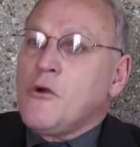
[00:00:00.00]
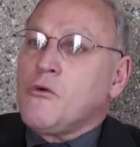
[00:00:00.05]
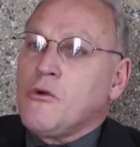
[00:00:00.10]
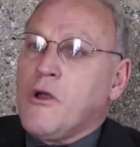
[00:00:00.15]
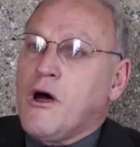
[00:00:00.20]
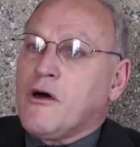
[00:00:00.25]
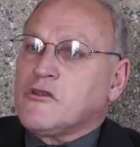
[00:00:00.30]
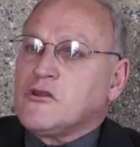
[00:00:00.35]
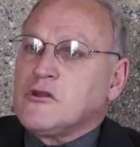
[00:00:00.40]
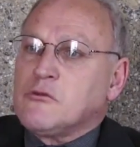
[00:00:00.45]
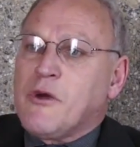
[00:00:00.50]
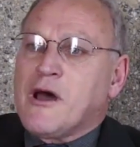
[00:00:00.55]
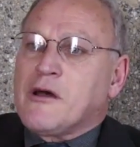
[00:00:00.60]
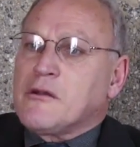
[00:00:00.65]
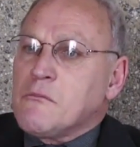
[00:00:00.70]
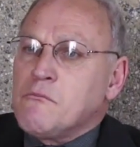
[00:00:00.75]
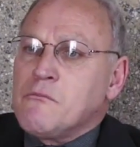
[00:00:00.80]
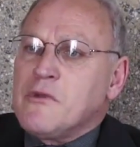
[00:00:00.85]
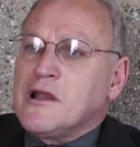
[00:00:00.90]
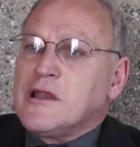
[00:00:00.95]
rather than
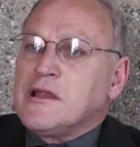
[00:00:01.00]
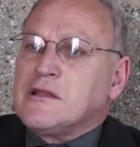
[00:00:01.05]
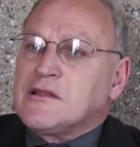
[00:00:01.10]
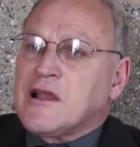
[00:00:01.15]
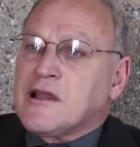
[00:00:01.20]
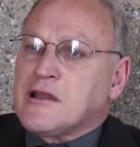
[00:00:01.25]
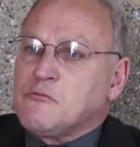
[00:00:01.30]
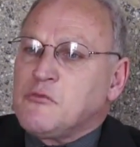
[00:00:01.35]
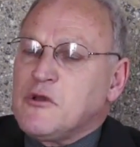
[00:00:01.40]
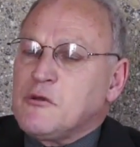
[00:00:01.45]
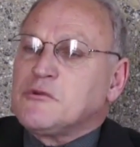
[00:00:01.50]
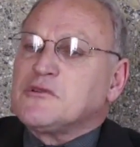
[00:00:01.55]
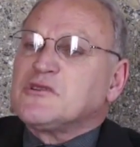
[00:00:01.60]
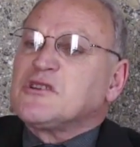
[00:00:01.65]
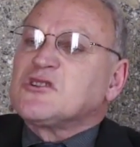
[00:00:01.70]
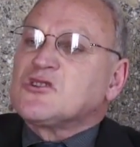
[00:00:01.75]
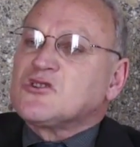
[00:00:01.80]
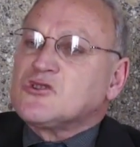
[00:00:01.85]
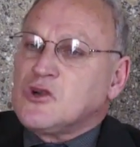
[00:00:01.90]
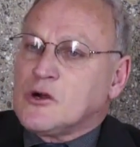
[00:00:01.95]
about merely telling people
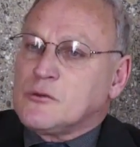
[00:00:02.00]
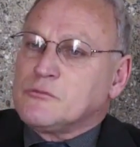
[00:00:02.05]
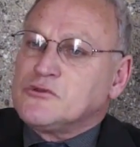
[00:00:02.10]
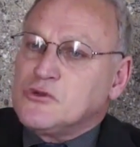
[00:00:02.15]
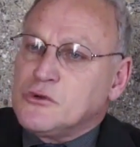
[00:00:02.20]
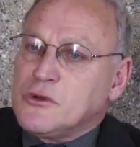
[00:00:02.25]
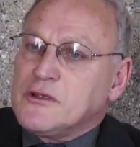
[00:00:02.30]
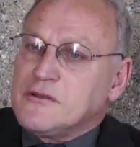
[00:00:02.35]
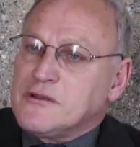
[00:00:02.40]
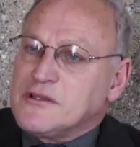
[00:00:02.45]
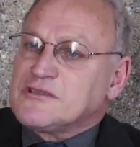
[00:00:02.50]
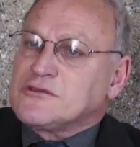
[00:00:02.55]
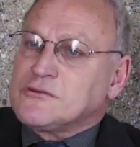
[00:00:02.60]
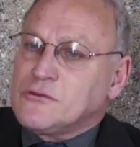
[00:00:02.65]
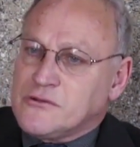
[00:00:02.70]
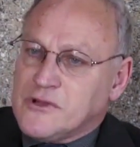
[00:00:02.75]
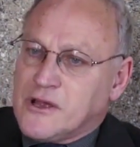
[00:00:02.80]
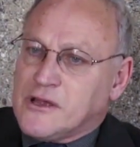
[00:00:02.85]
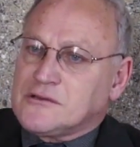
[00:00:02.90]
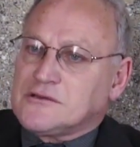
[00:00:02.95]
to stop doing this
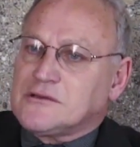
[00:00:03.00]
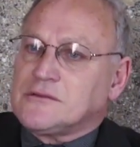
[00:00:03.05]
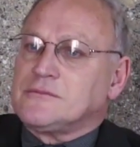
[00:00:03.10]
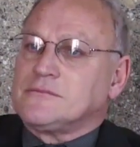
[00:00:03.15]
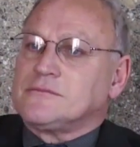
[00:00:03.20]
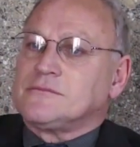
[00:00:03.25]
or that.